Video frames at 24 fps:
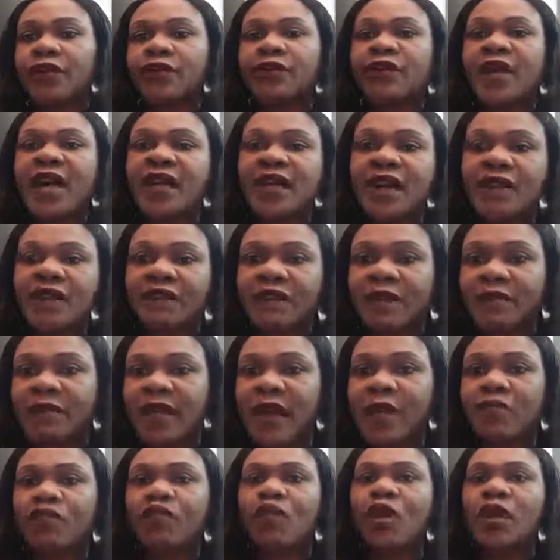find out from
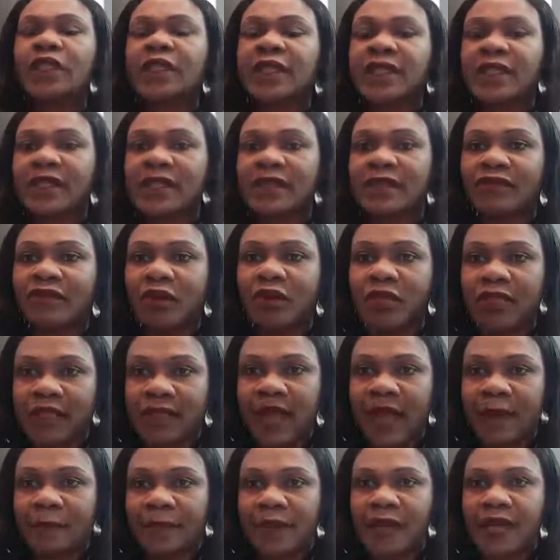them what is
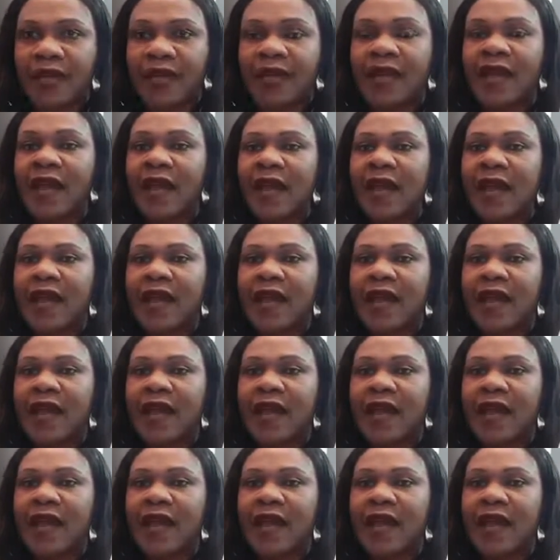happening.